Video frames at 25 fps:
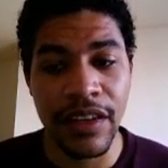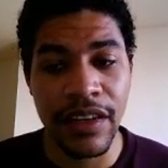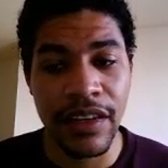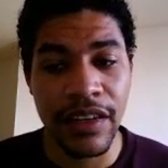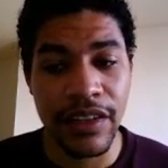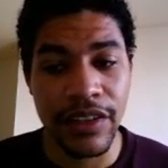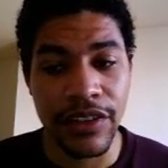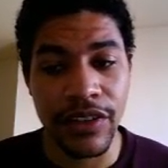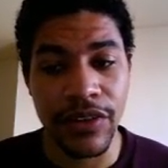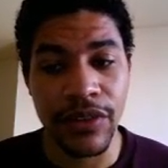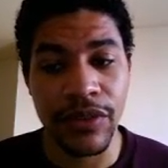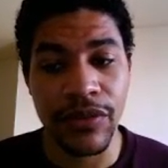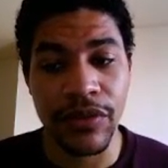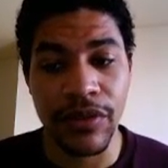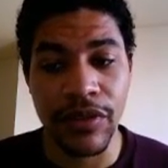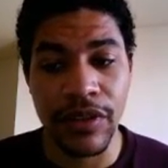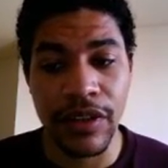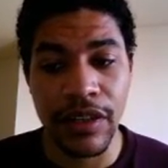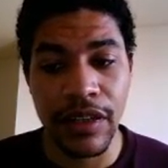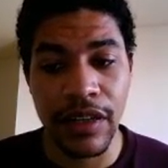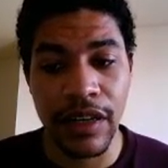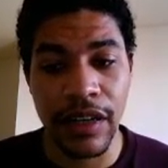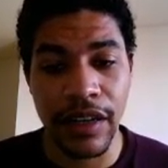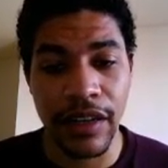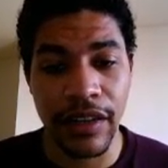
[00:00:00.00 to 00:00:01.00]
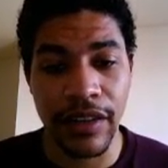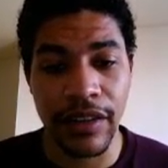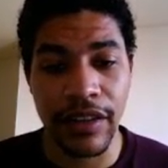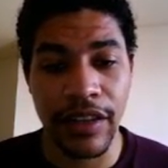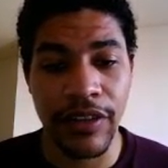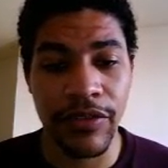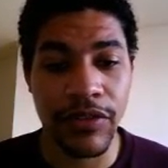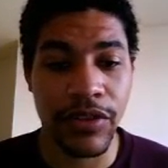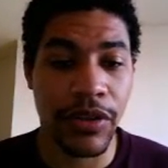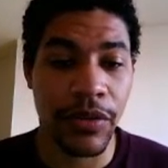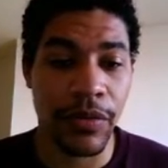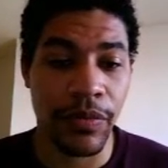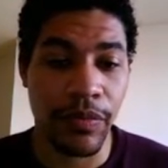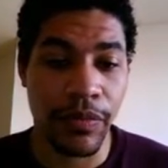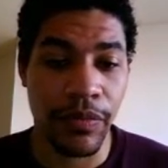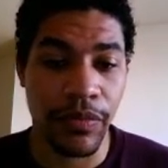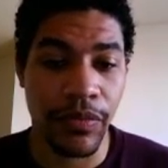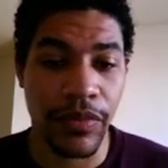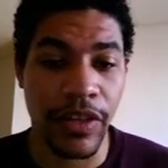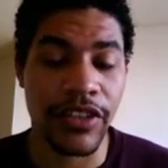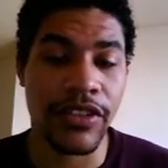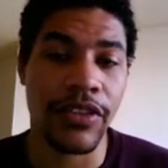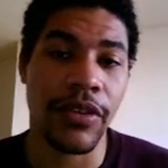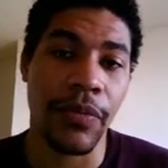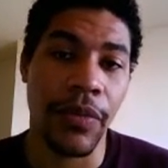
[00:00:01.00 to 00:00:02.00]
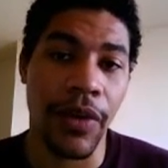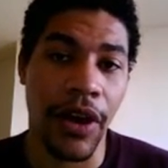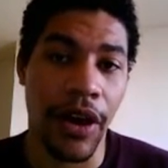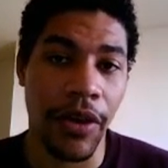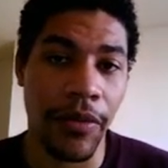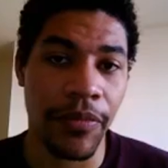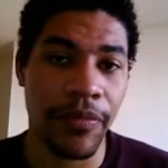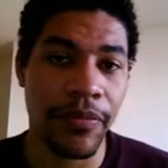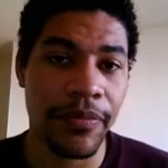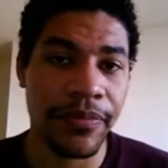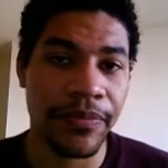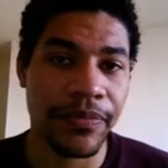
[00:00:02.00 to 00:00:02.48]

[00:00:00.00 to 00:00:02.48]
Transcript: So that's the problem.